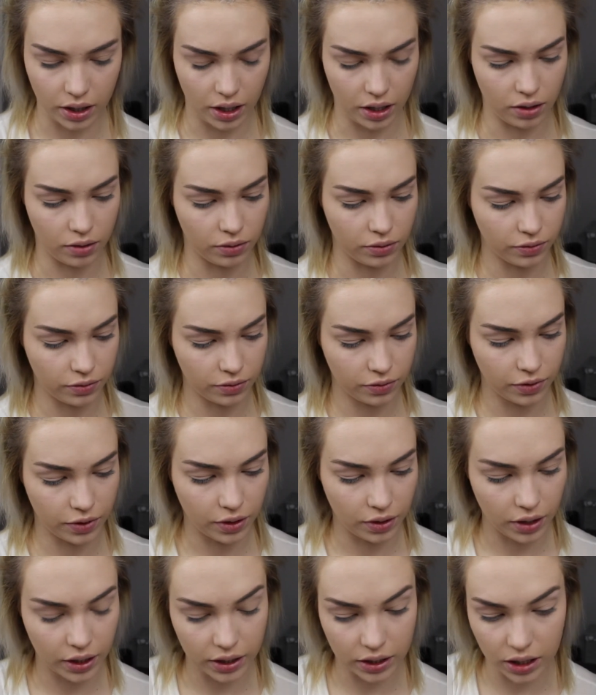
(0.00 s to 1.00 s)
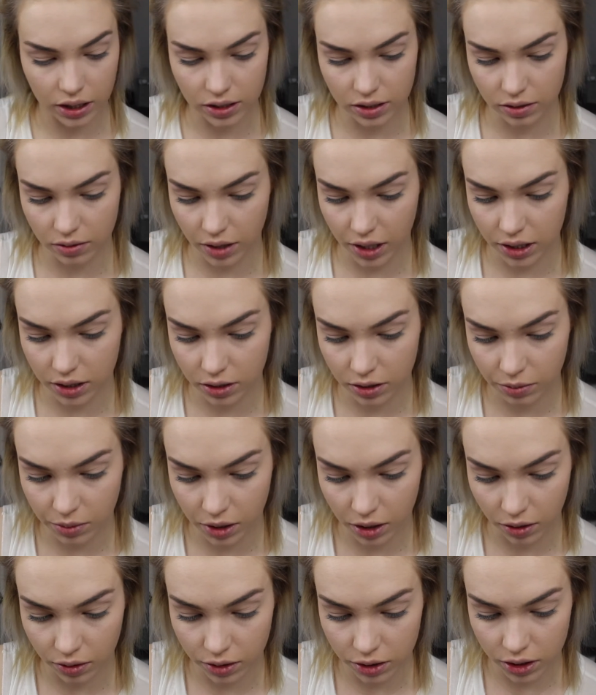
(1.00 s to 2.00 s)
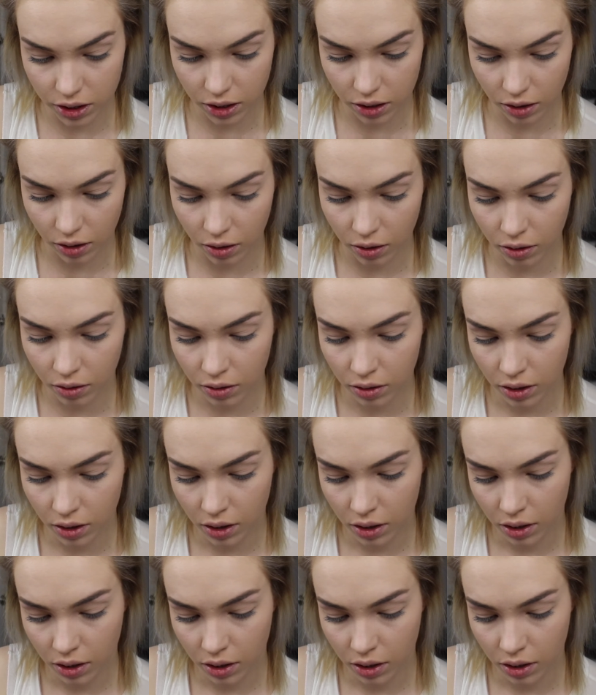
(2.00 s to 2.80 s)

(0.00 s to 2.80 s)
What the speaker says: I don't feel like that's the right terminology at all,